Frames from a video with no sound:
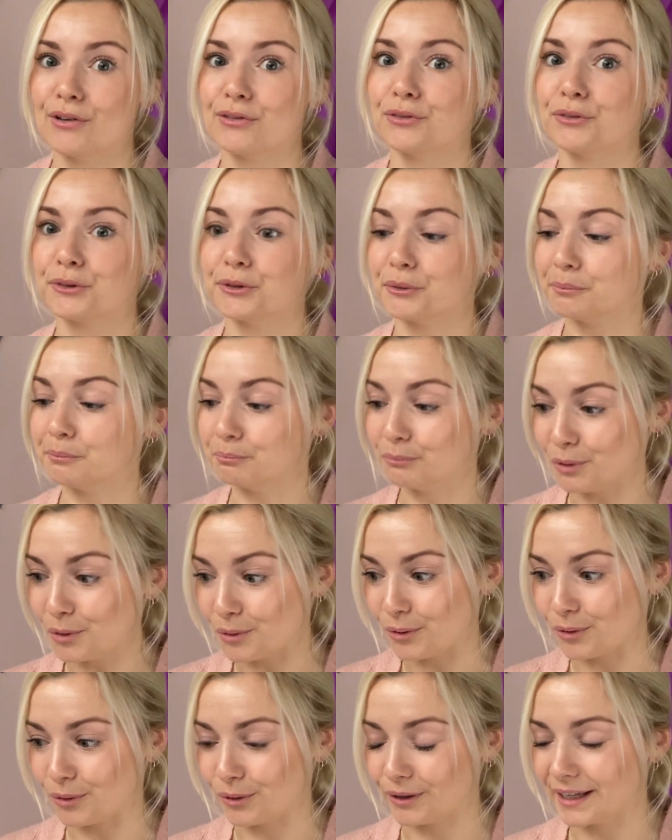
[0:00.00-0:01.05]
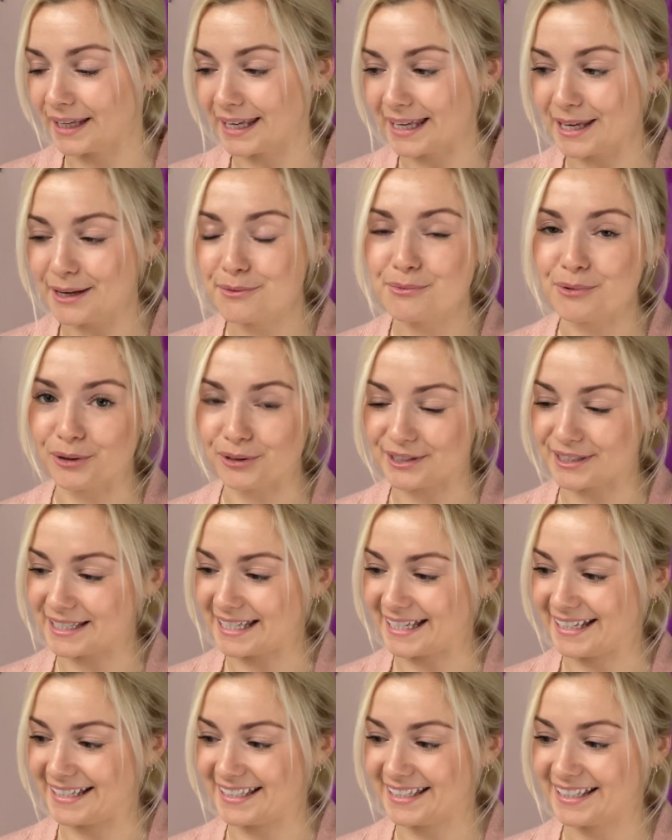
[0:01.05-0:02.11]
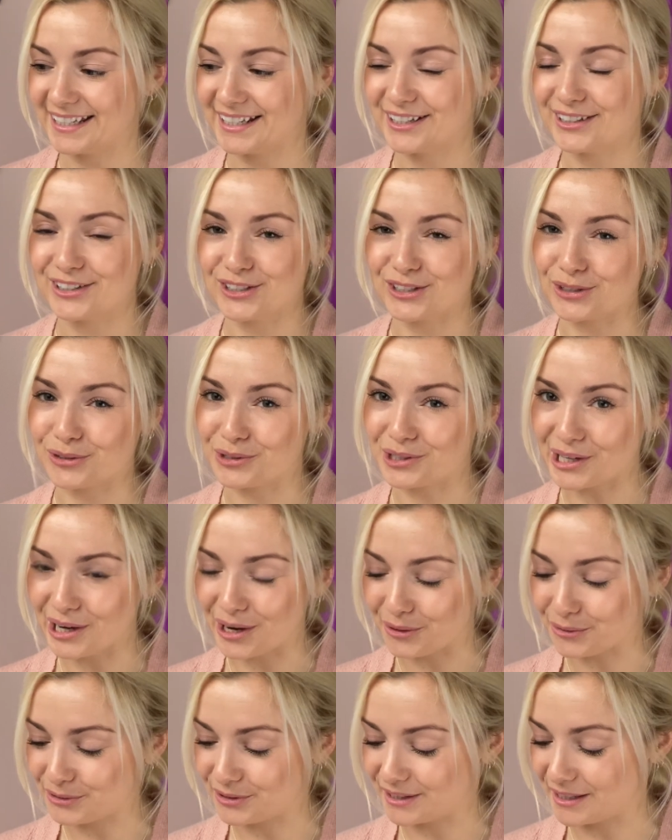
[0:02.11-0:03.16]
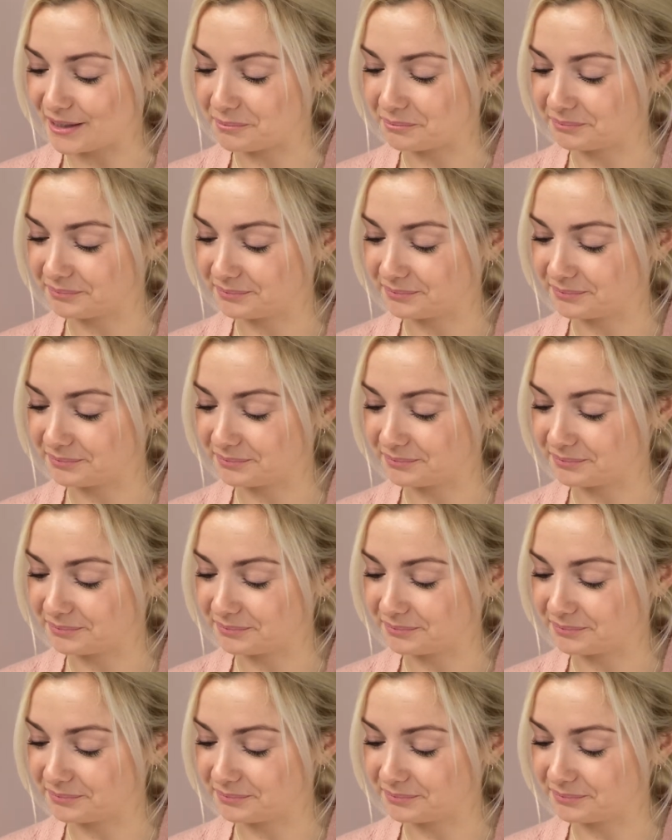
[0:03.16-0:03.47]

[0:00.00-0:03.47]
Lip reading: the more he wanted to close them.